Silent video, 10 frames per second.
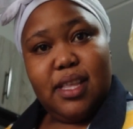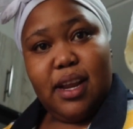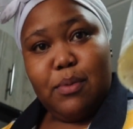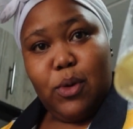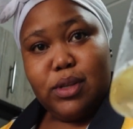that
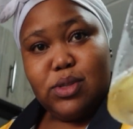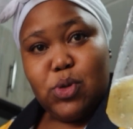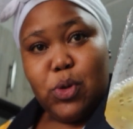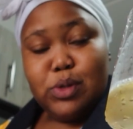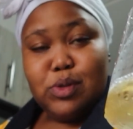I'm going
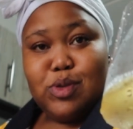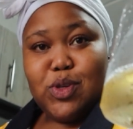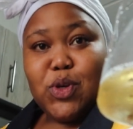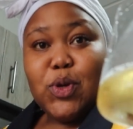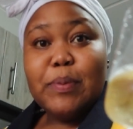to
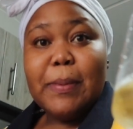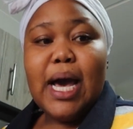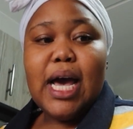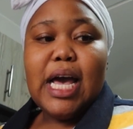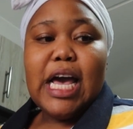consume
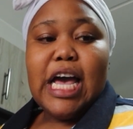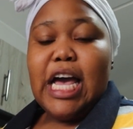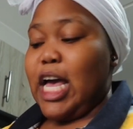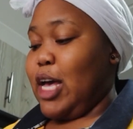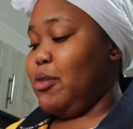
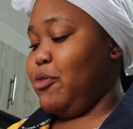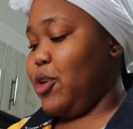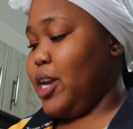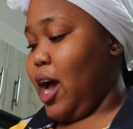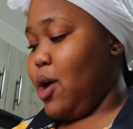
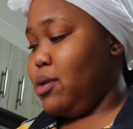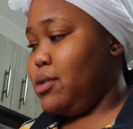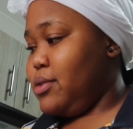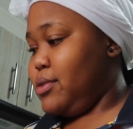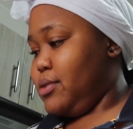for now.
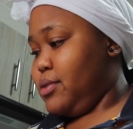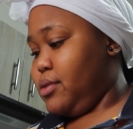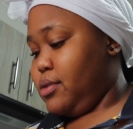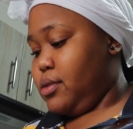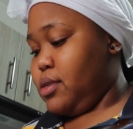
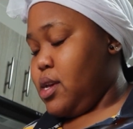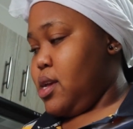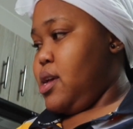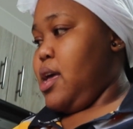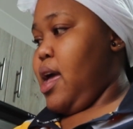
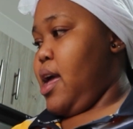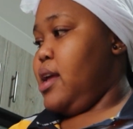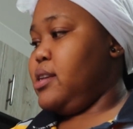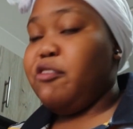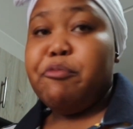
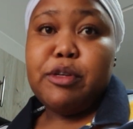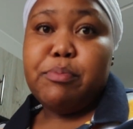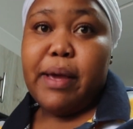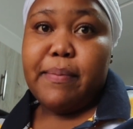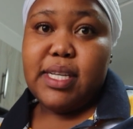And I've put
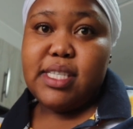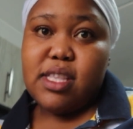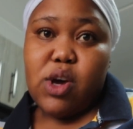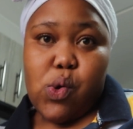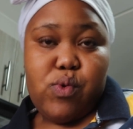my meat in
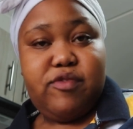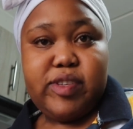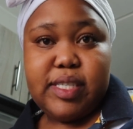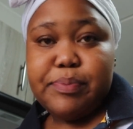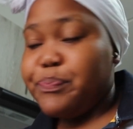the
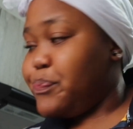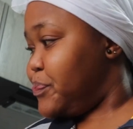oven.